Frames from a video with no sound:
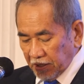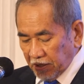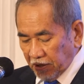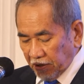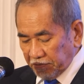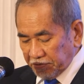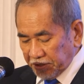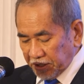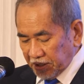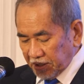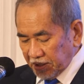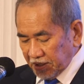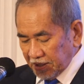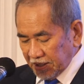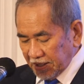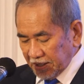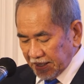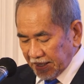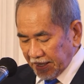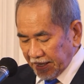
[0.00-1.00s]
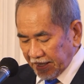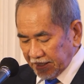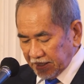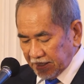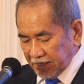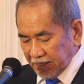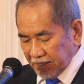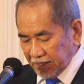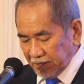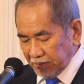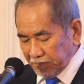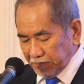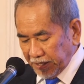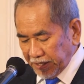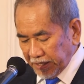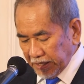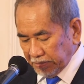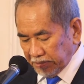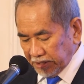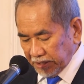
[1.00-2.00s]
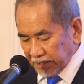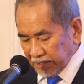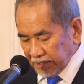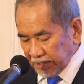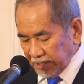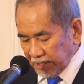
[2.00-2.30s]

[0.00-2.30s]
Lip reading: COVID-19 pandemic